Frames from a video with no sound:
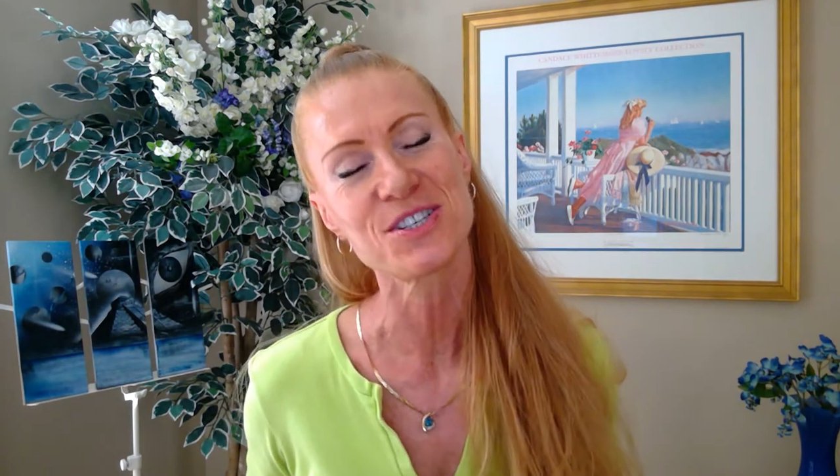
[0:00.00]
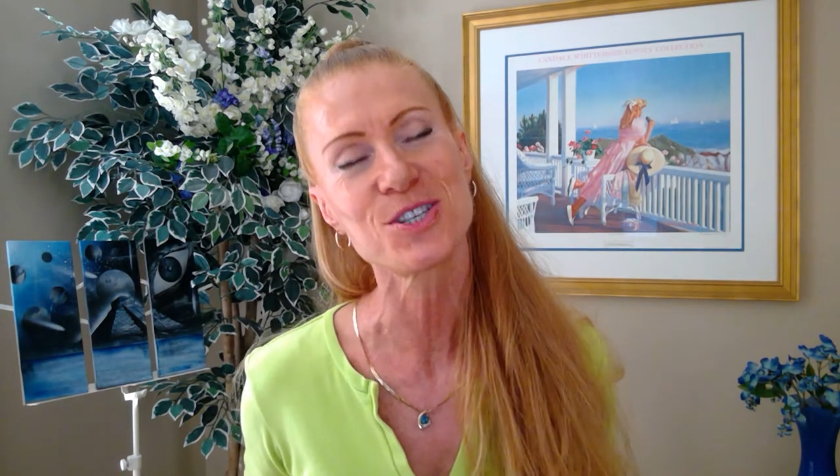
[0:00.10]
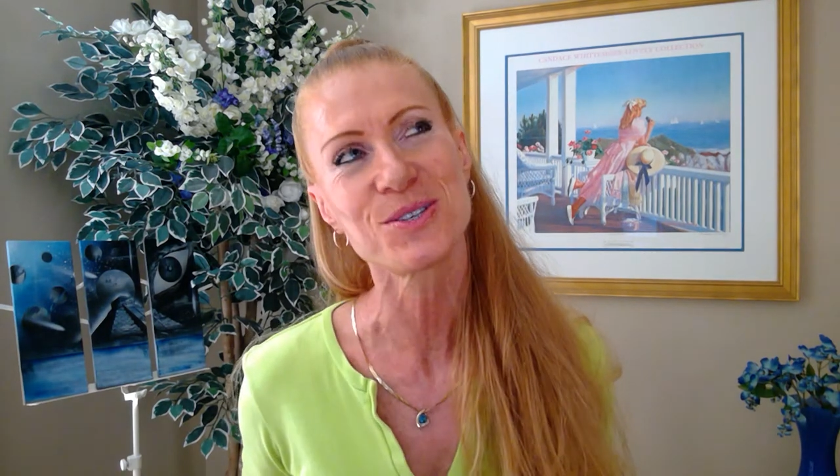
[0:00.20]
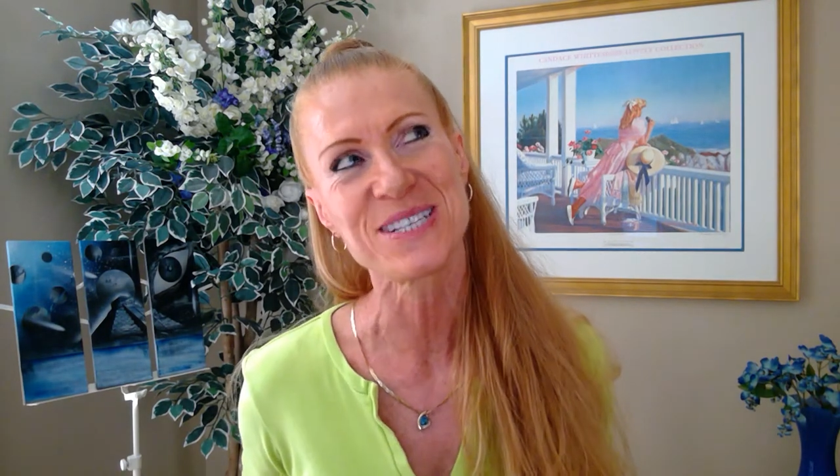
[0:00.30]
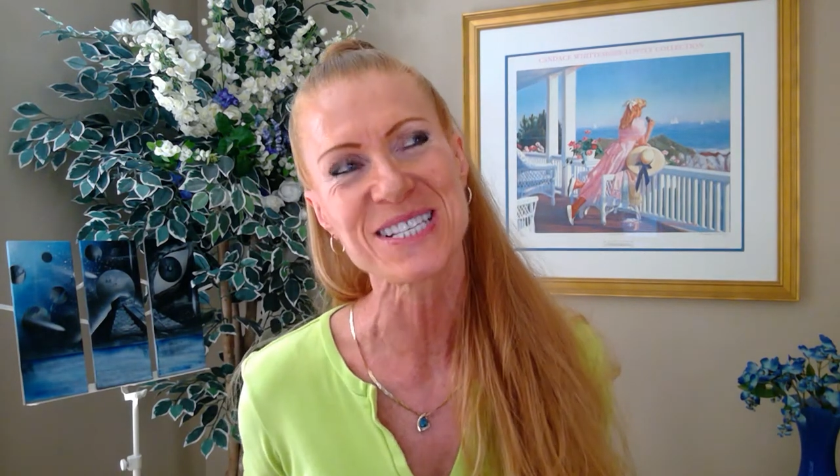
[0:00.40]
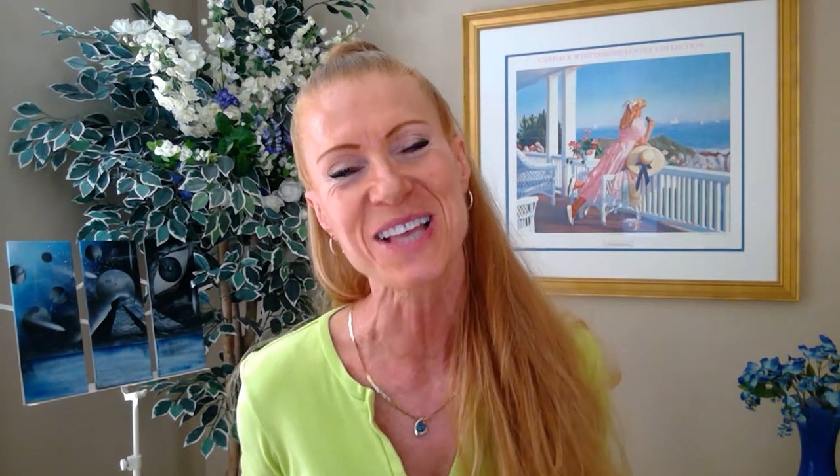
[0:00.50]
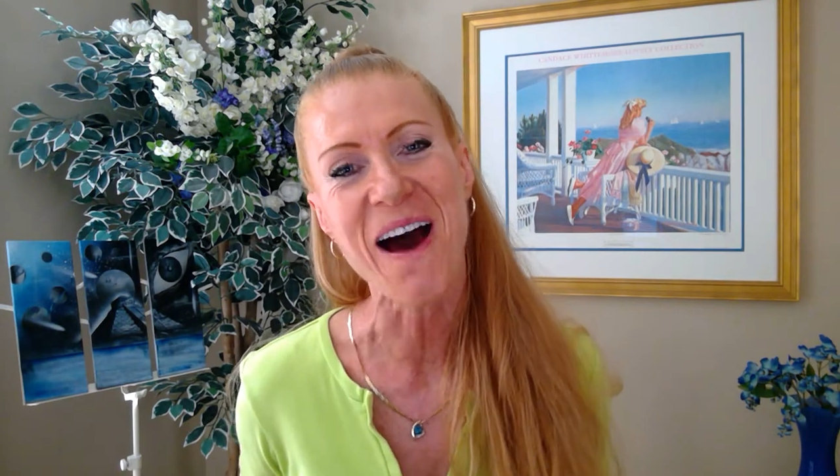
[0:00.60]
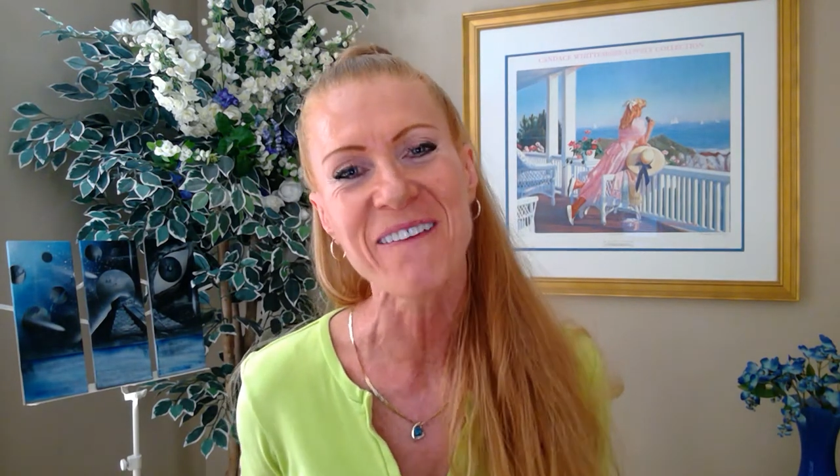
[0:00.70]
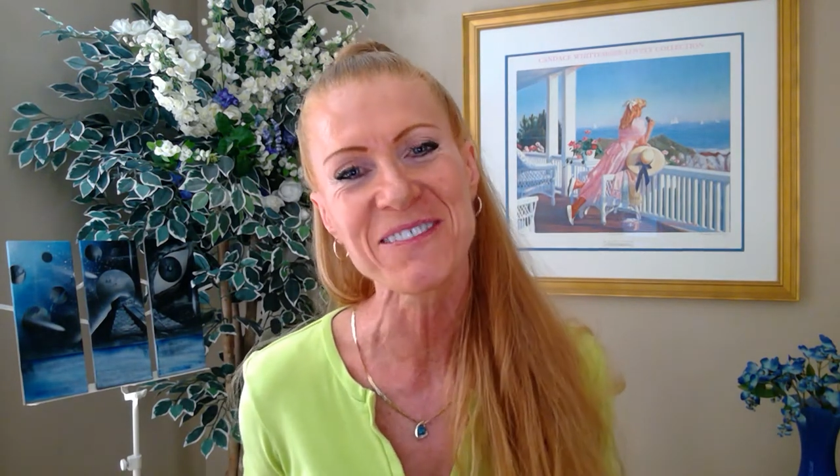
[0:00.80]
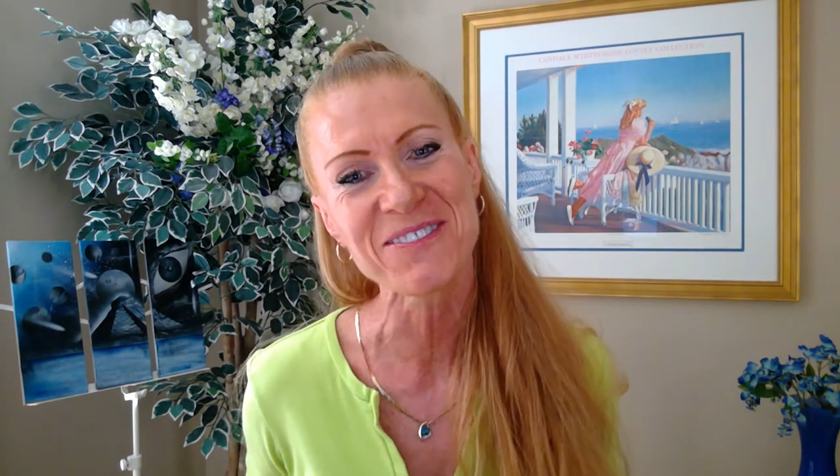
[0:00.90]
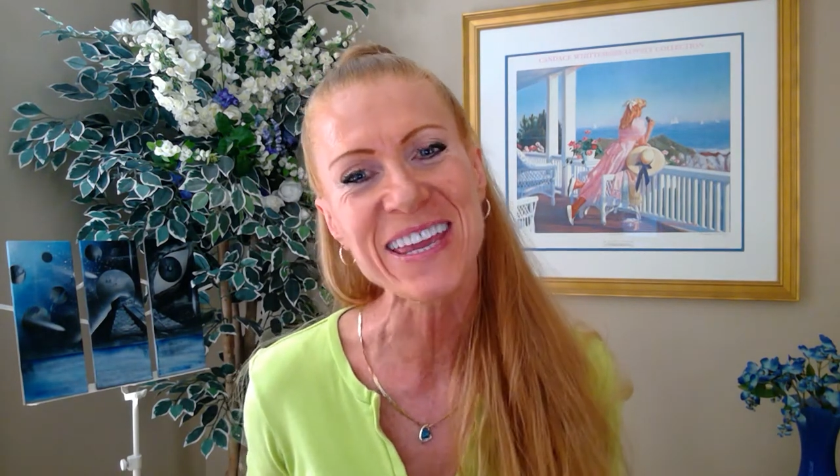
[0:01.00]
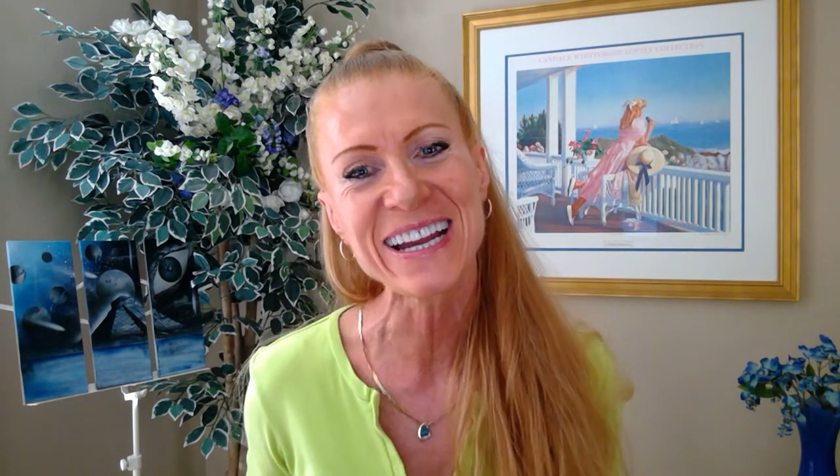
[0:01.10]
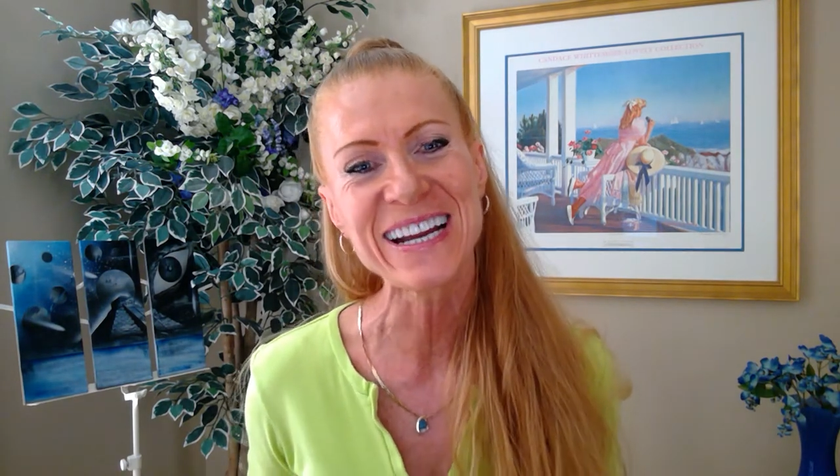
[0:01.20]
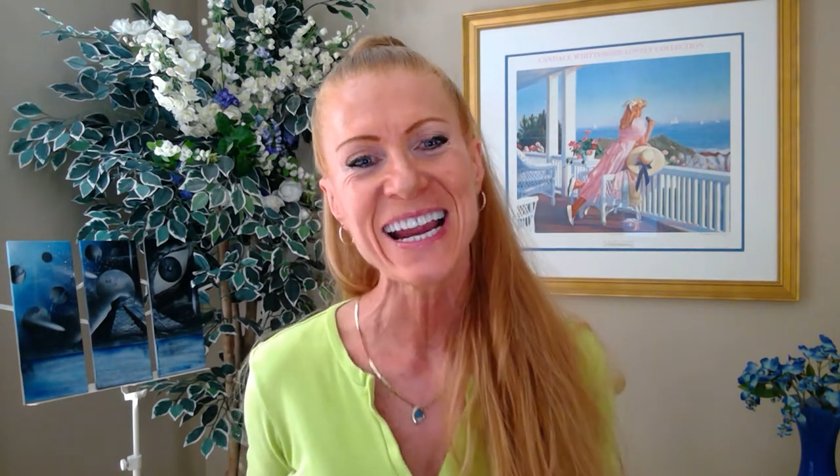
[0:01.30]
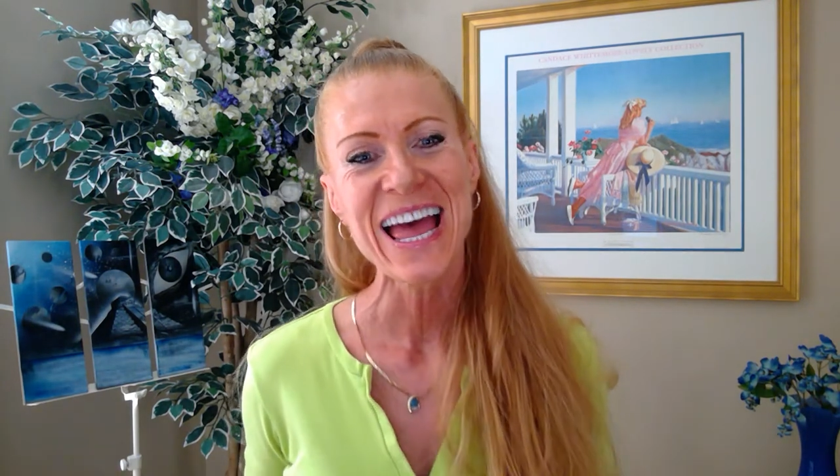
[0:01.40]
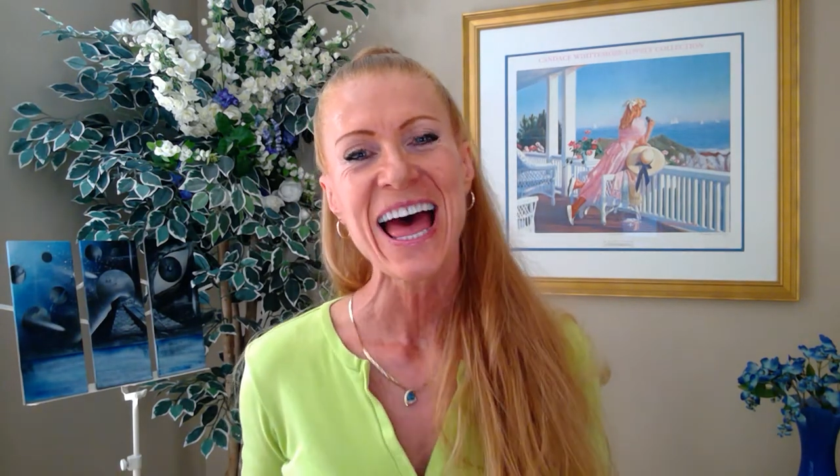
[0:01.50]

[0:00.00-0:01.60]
to dissolve fear